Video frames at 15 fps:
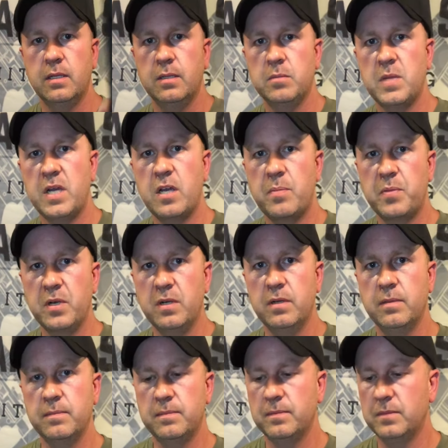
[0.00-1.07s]
my upper,
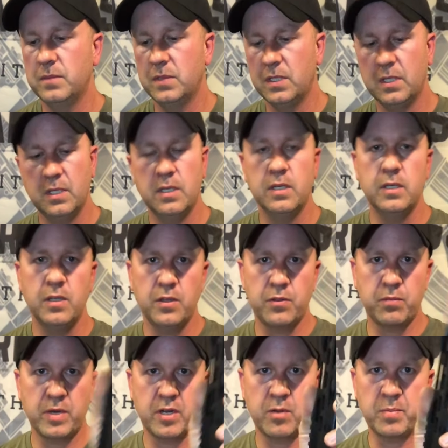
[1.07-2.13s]

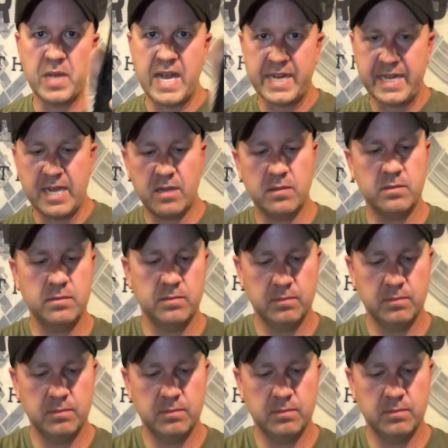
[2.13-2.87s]
300 blackout,